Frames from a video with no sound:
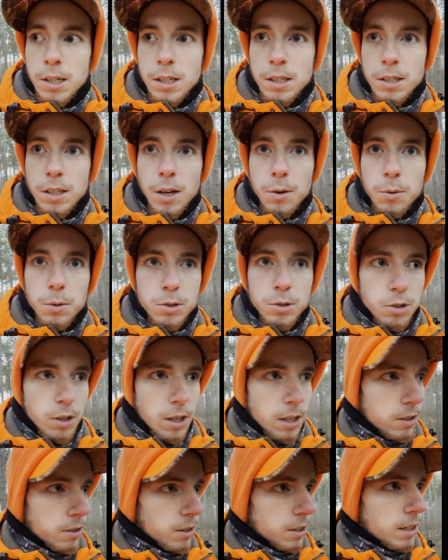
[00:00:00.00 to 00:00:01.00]
Yeah, we'll try
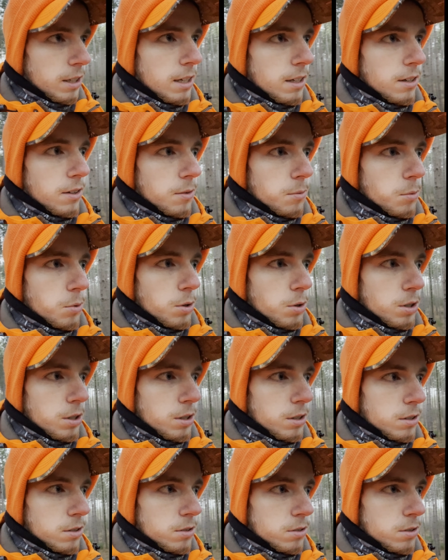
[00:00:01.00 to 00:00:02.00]
her again in the morning
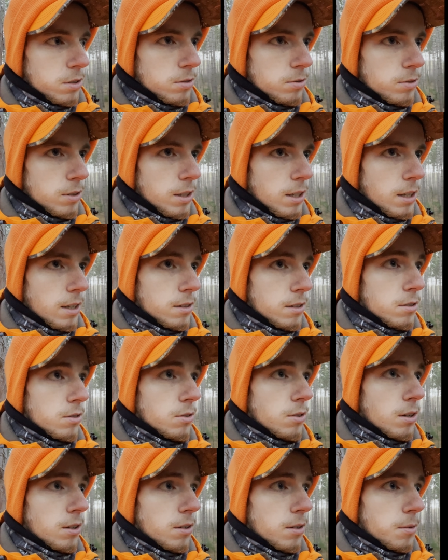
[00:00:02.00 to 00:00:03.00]
and see if we can't do
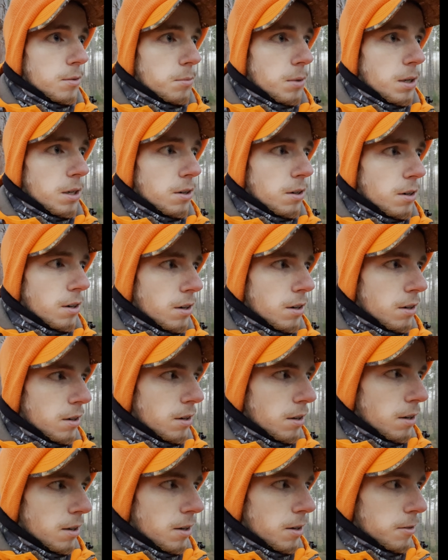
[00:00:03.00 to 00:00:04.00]
anything better.
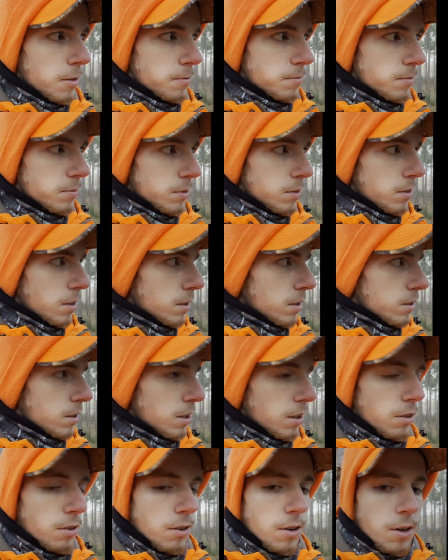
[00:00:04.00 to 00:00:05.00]
Stick
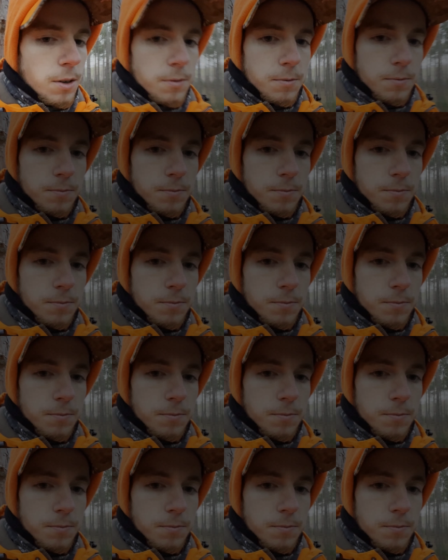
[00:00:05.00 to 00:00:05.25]
around.